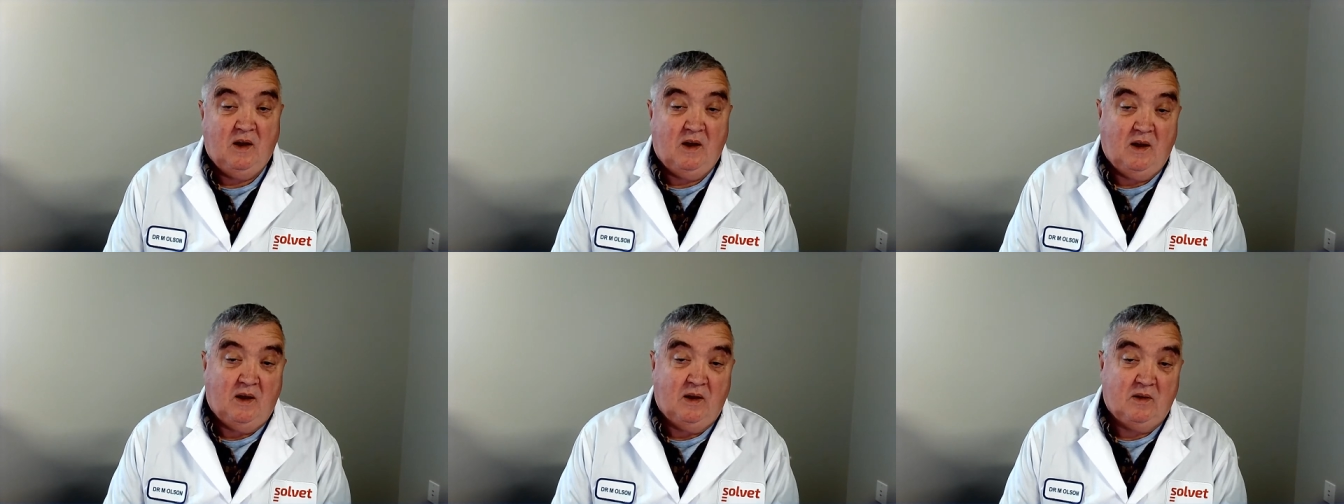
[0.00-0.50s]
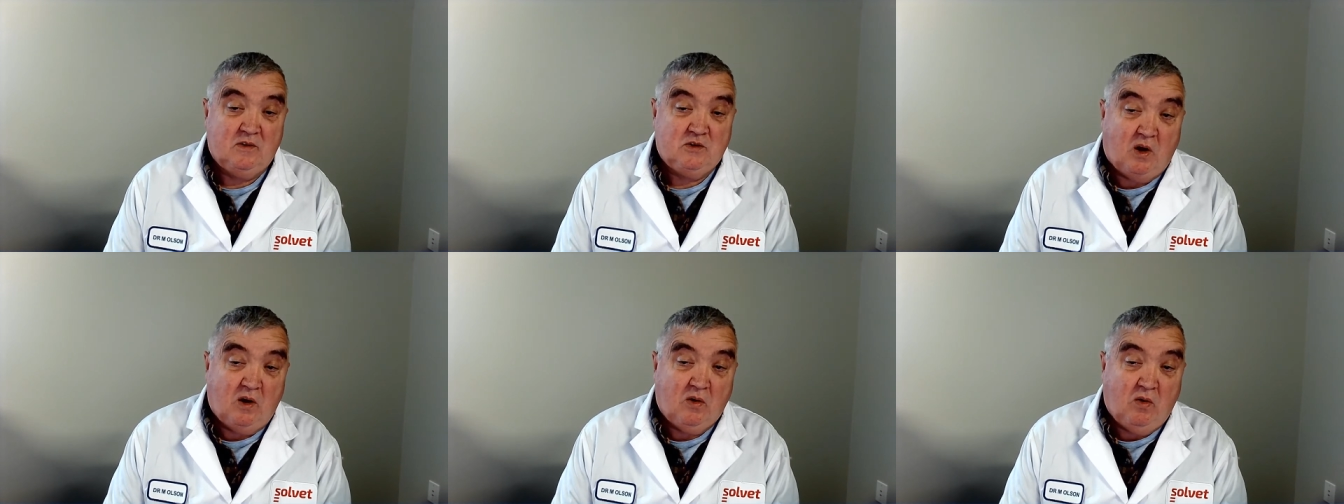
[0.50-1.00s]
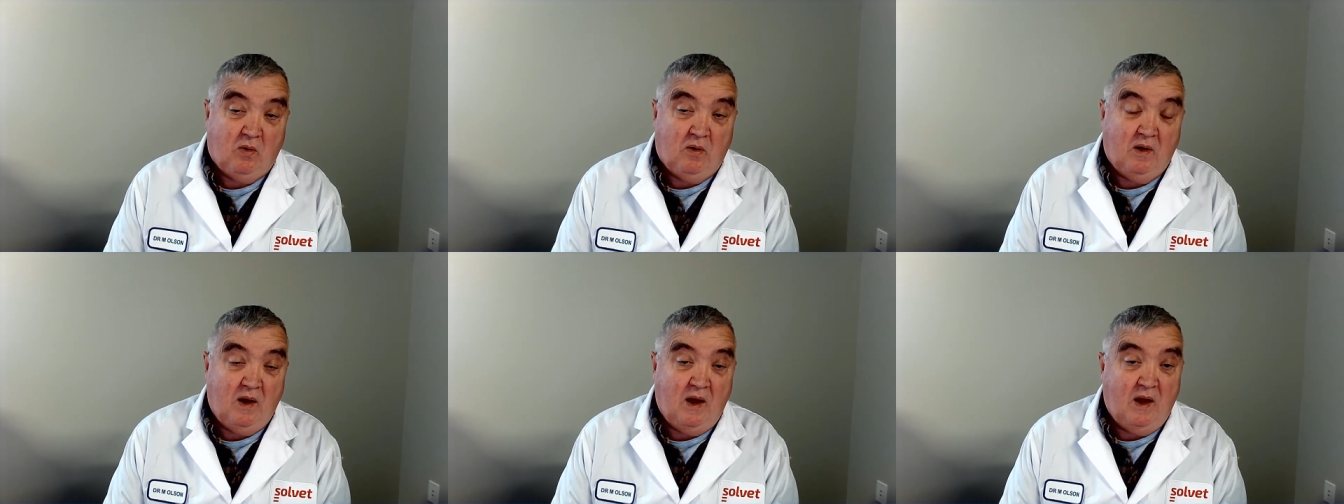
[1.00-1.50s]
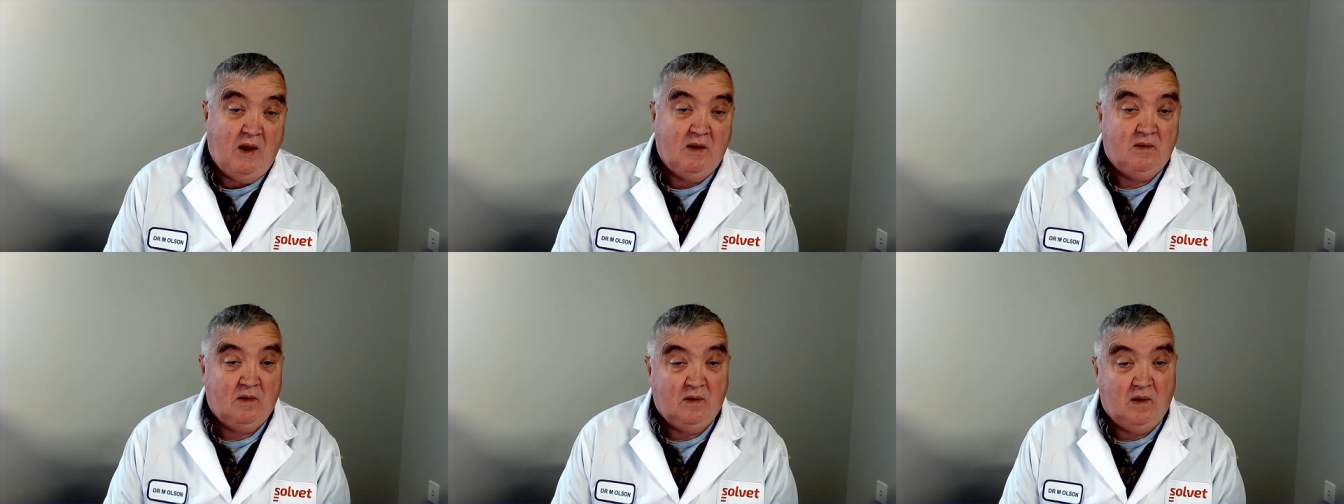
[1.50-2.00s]
uh, charcoal
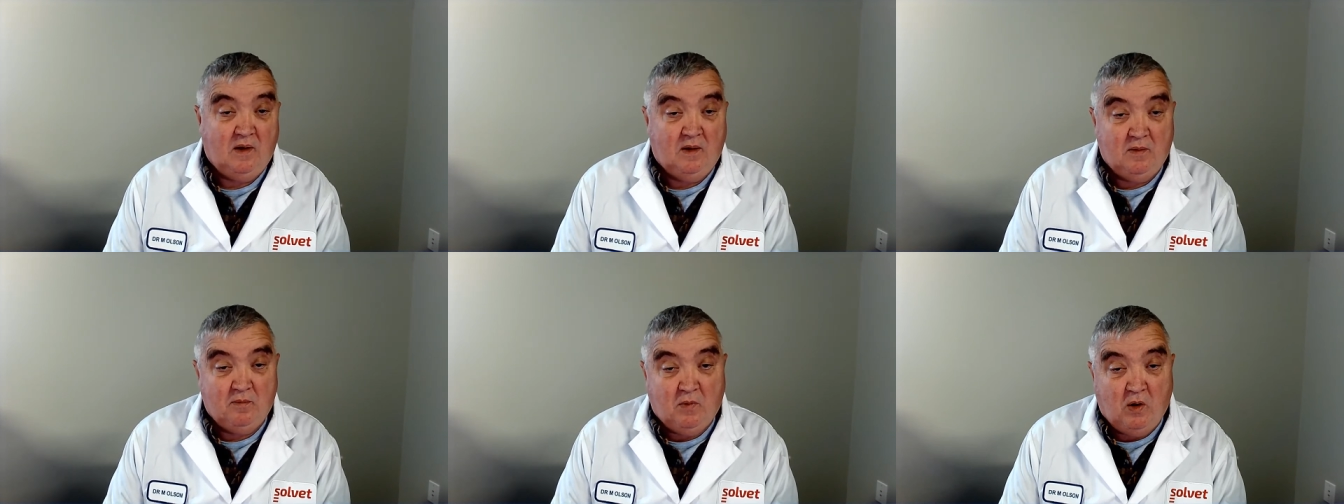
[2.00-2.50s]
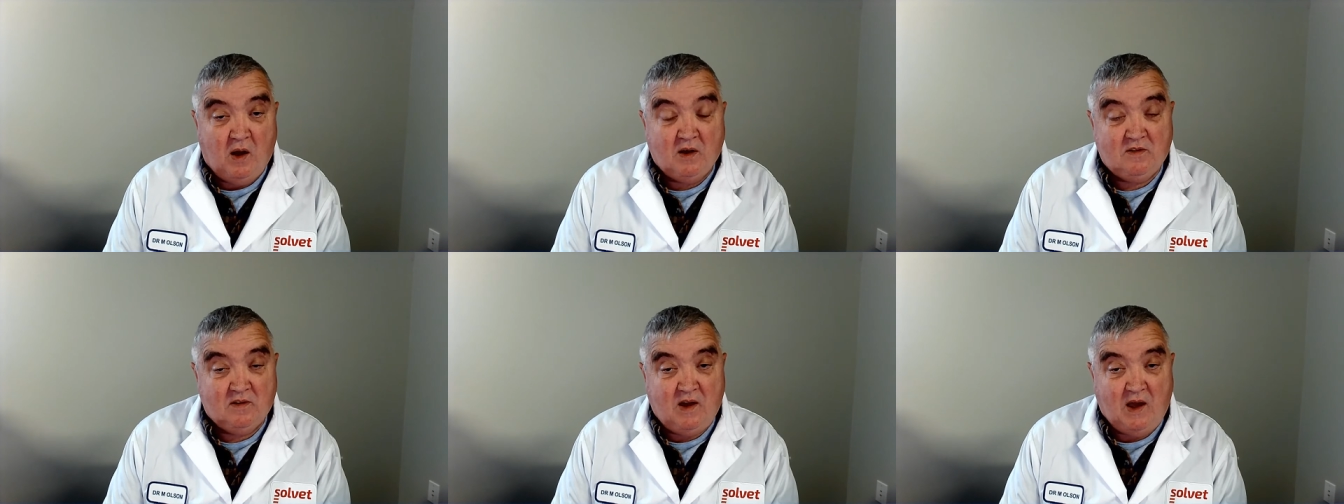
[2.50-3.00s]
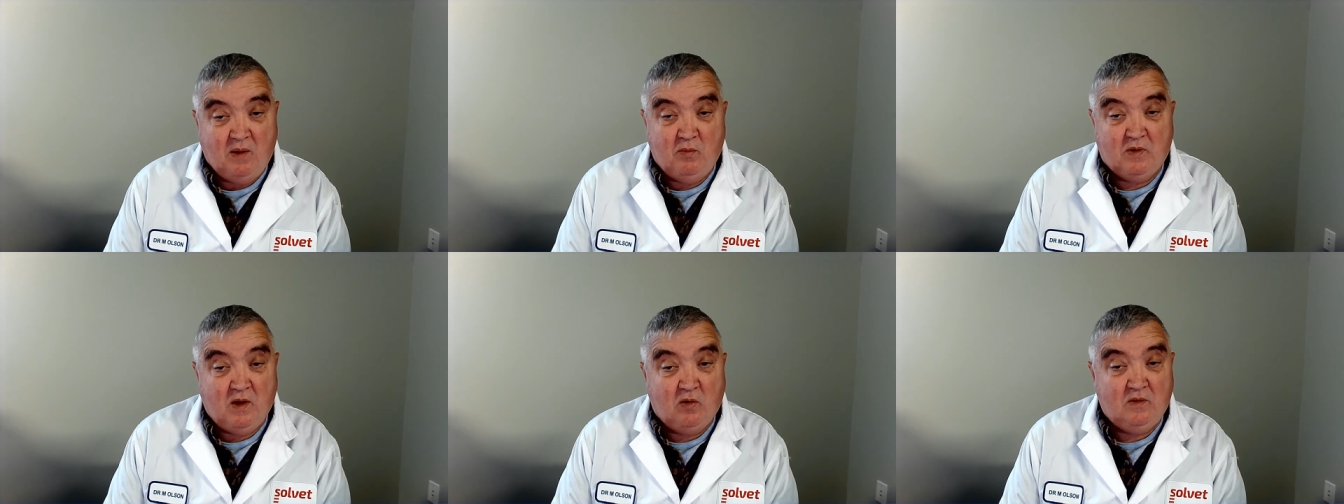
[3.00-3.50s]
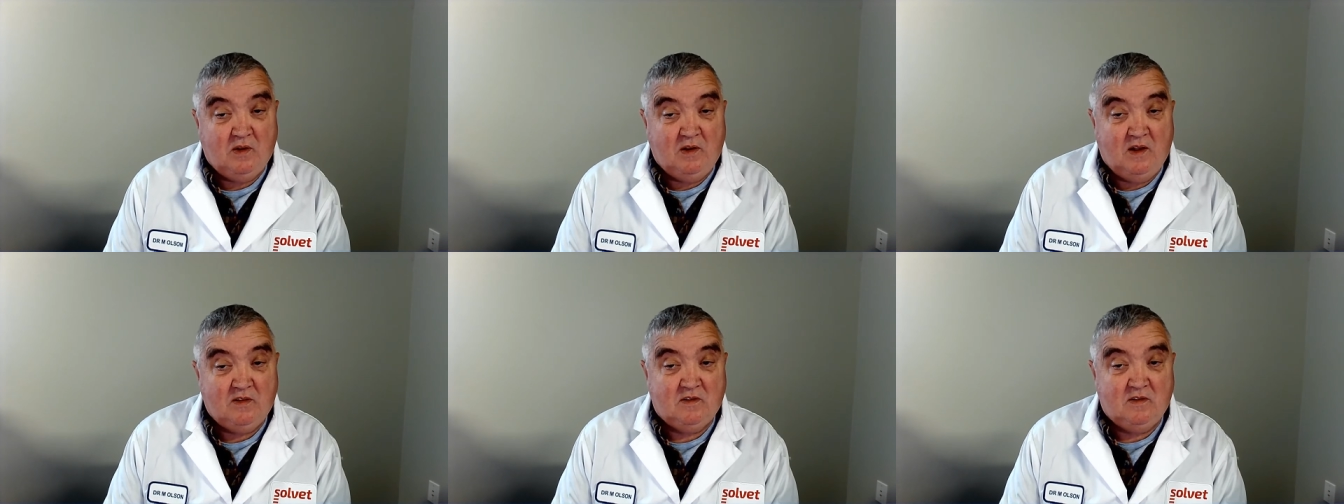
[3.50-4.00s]
and uh, meloxicam without the
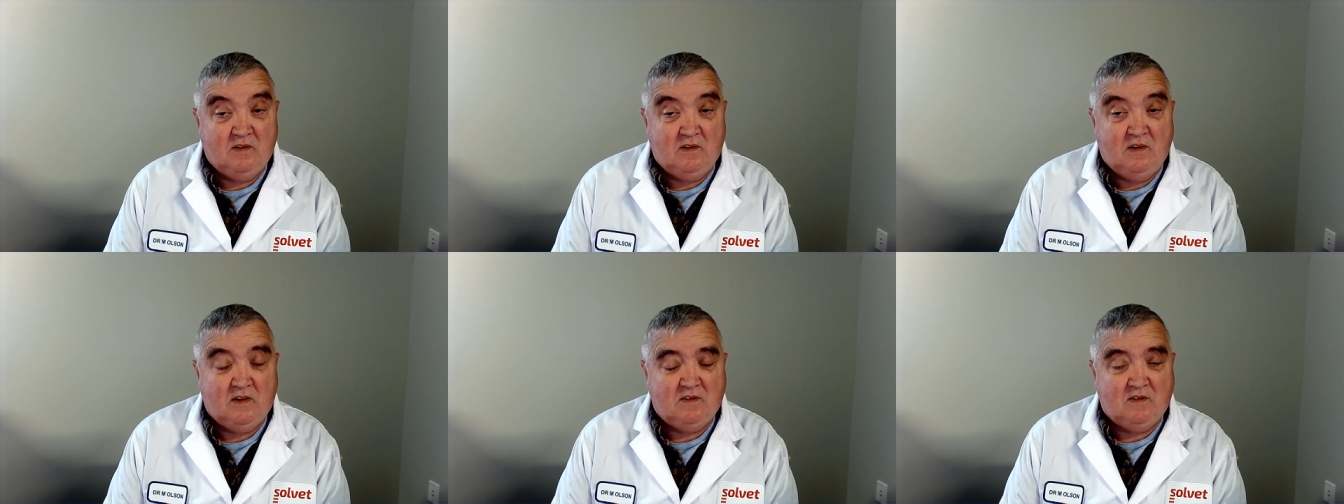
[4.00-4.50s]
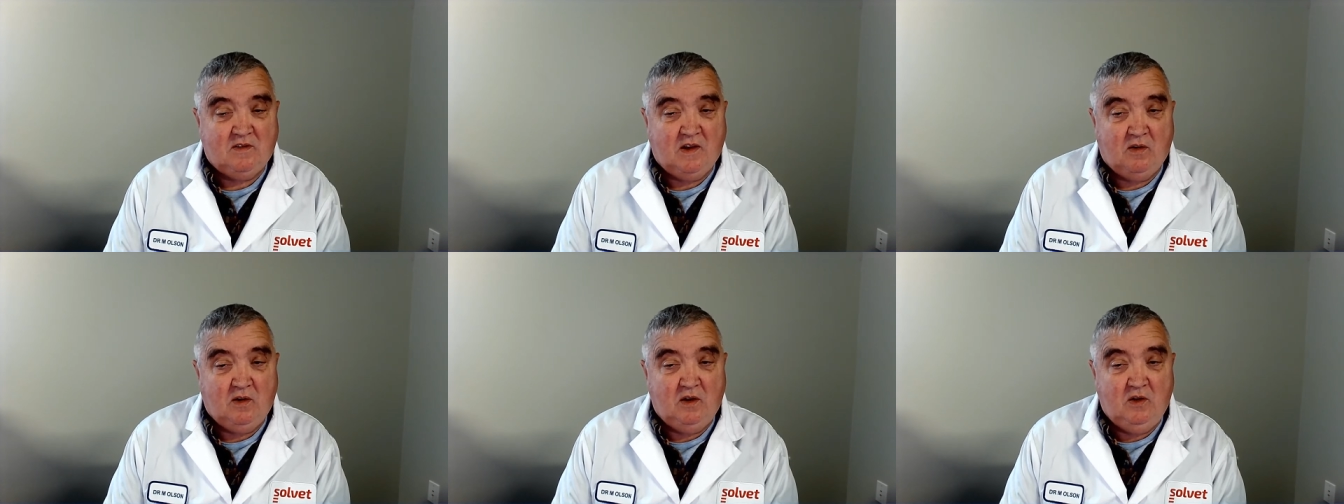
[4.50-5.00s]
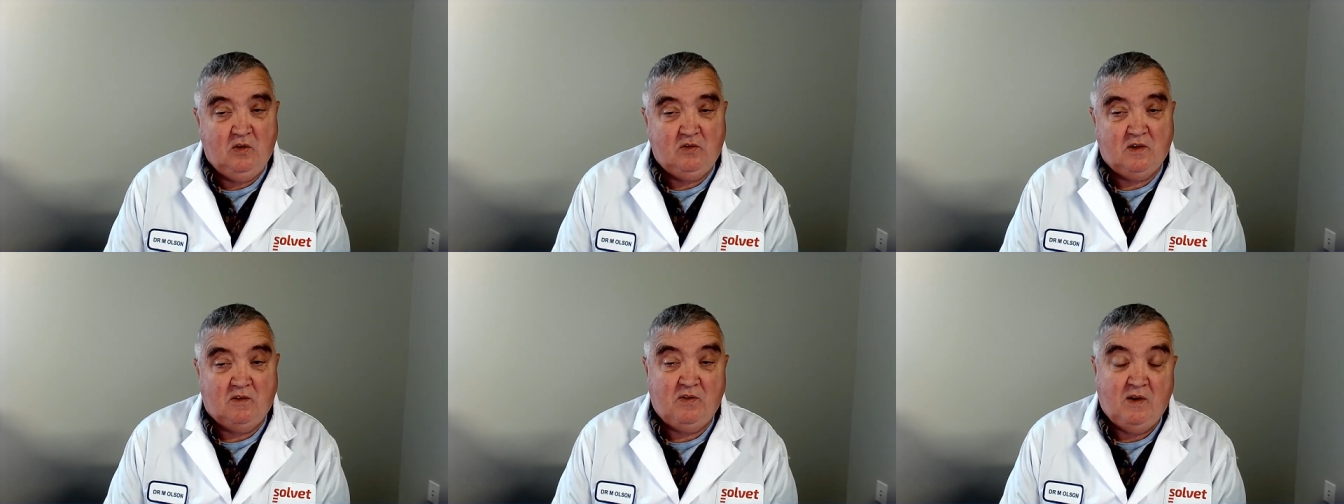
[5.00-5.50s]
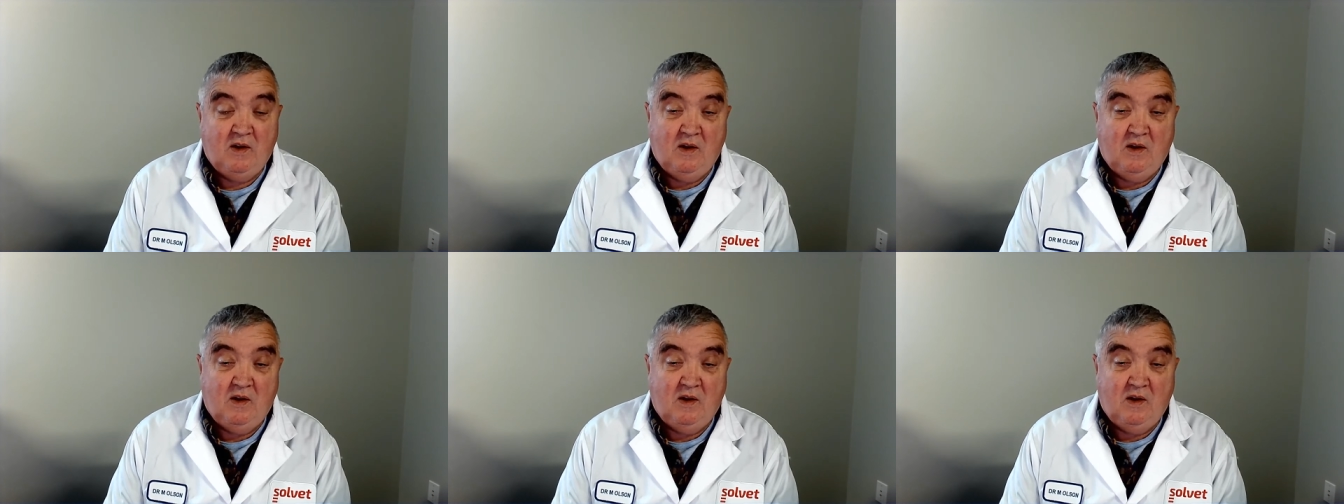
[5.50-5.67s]
necess- necessary use of